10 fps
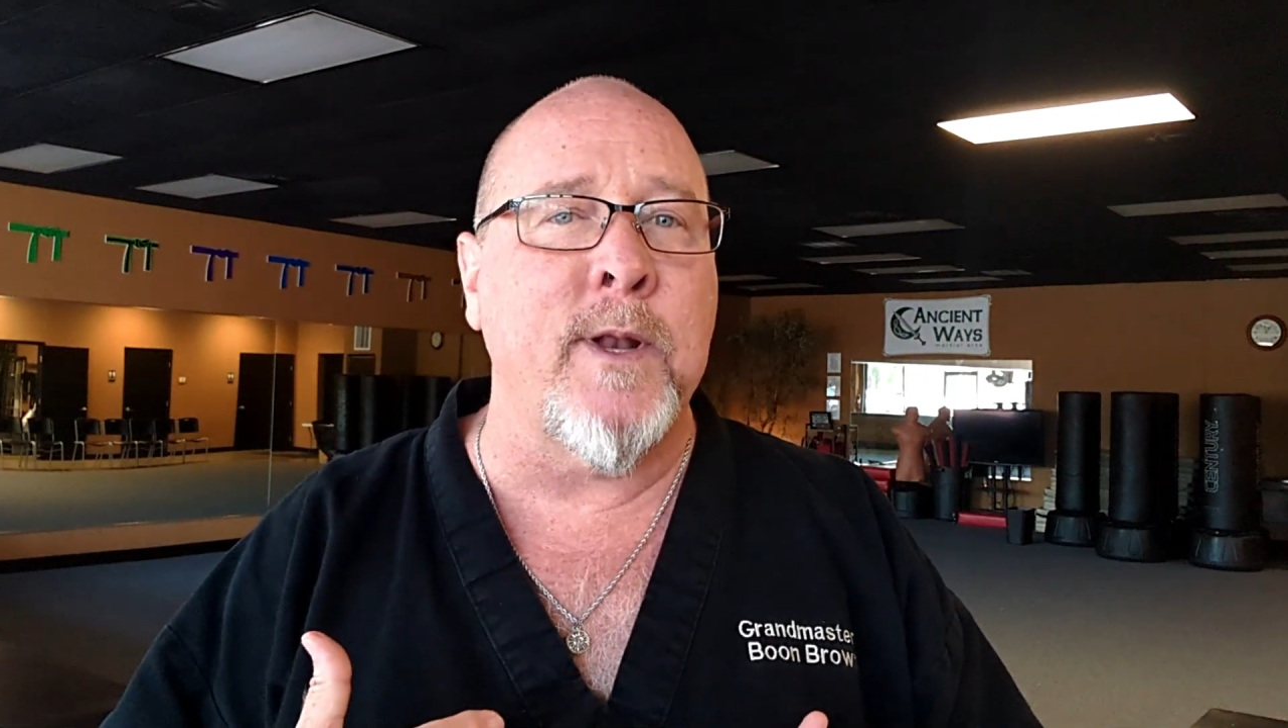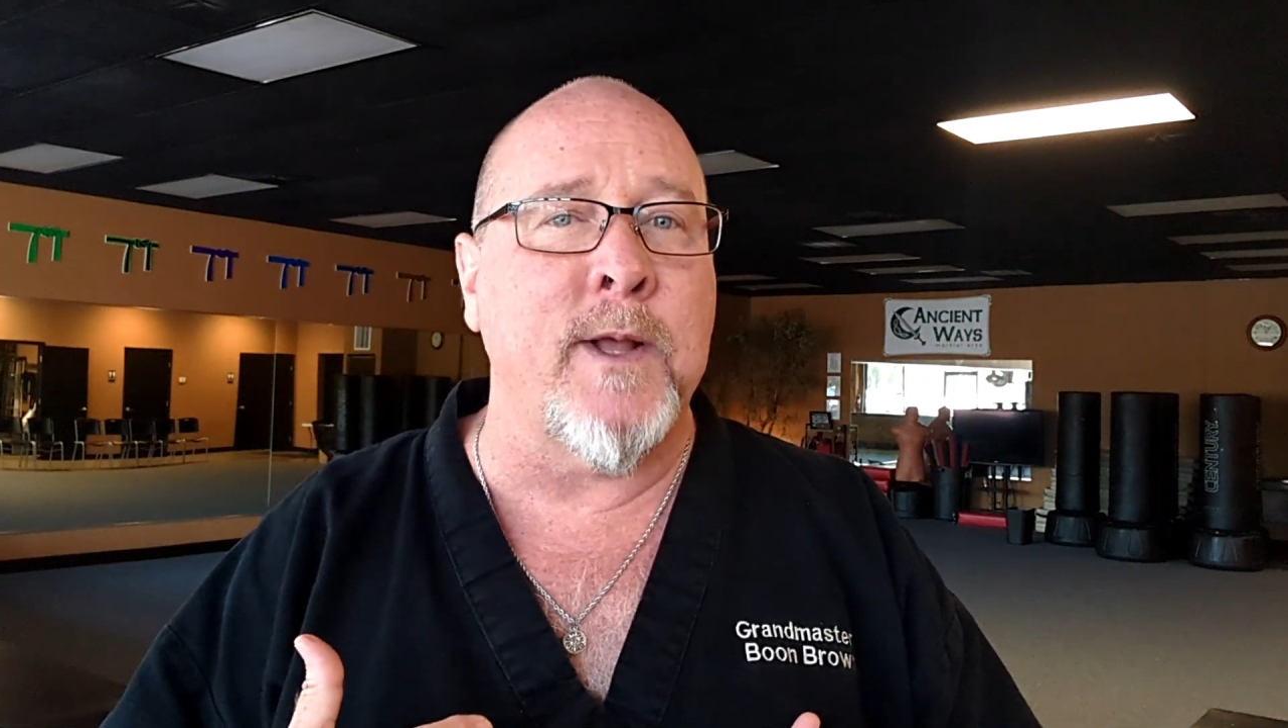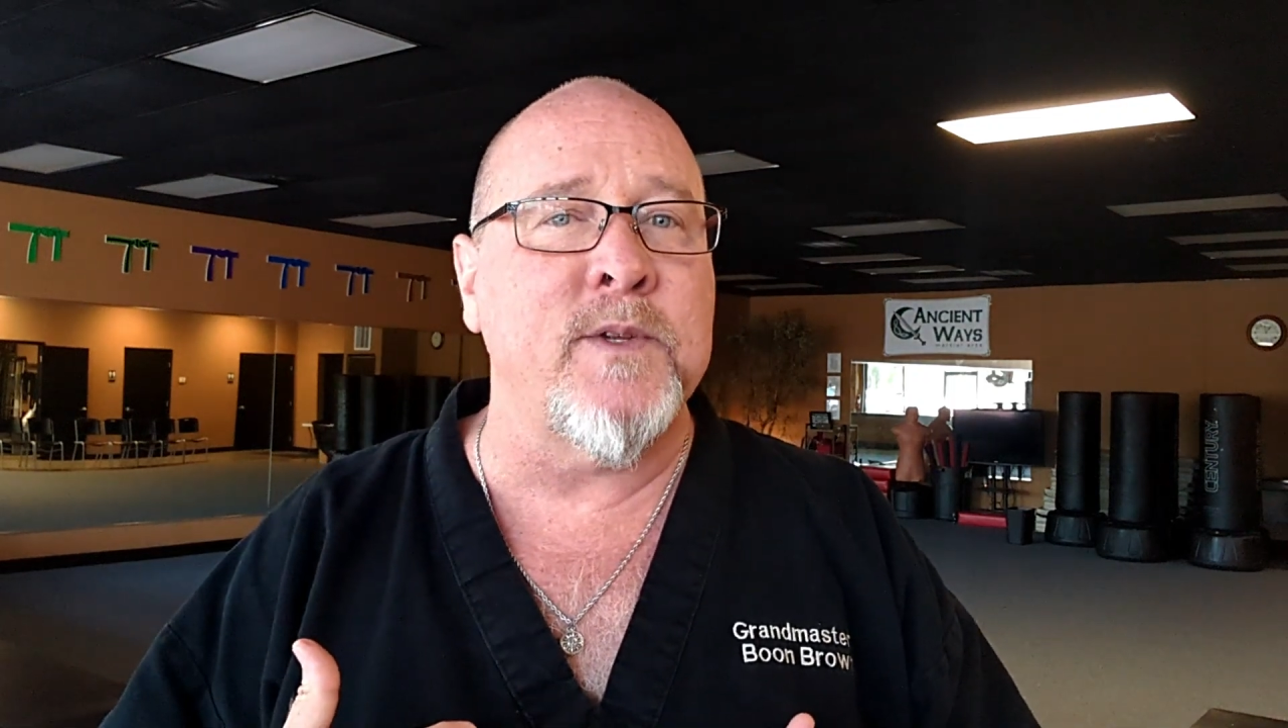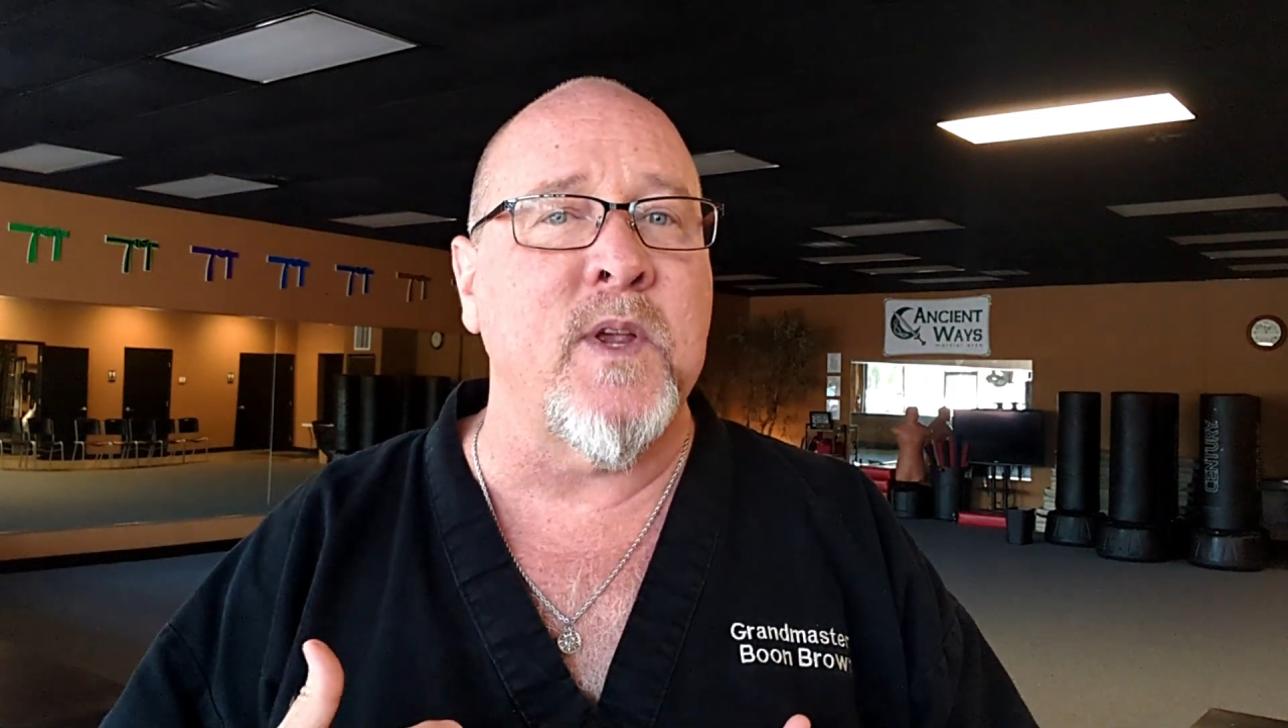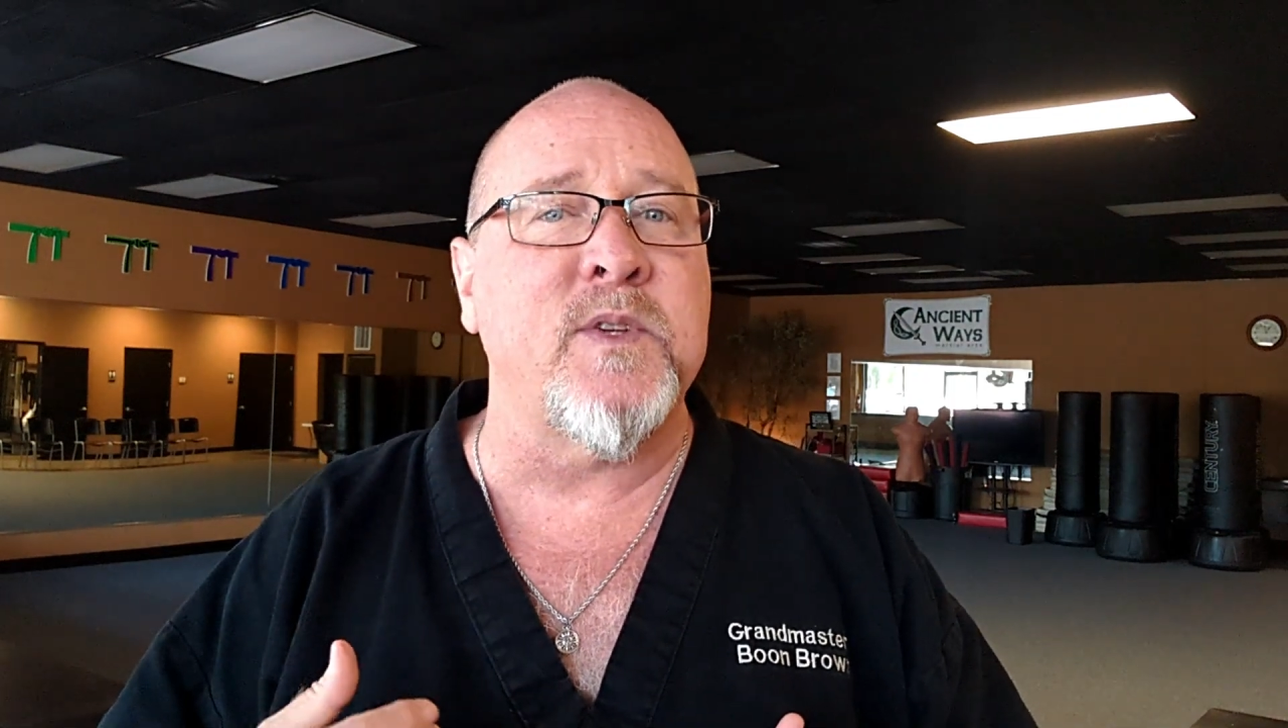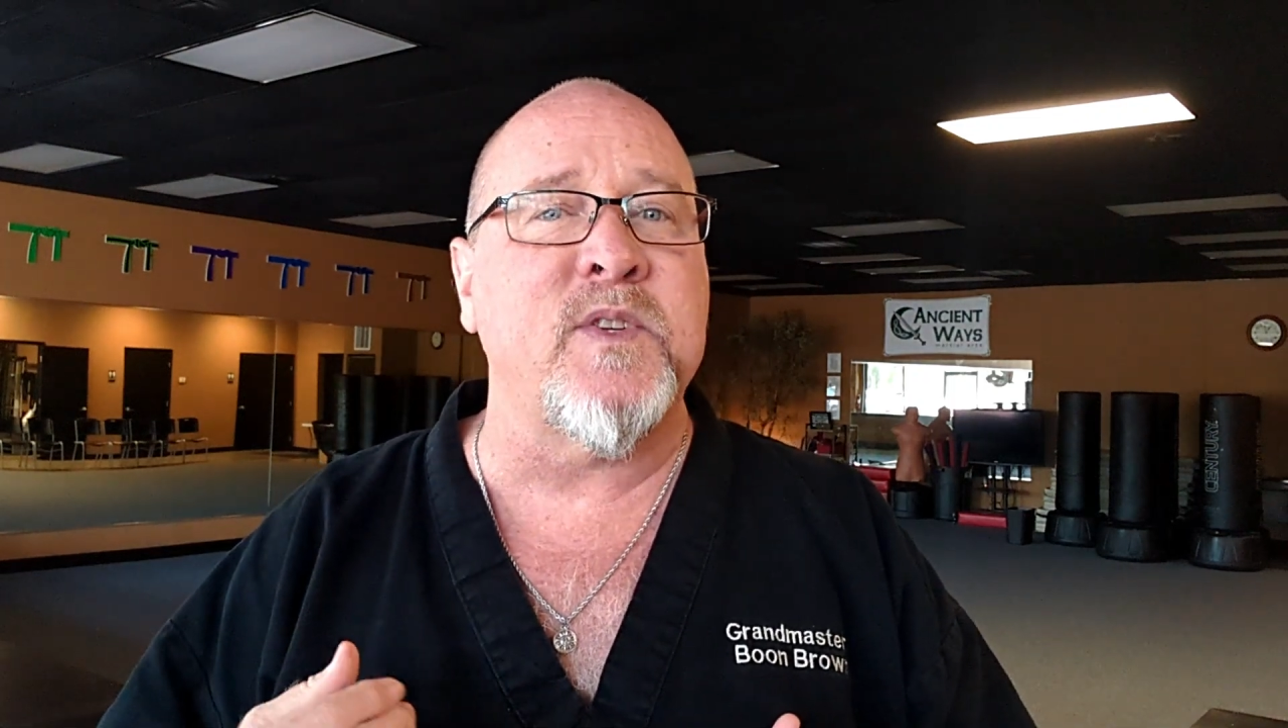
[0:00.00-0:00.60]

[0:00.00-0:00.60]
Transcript: does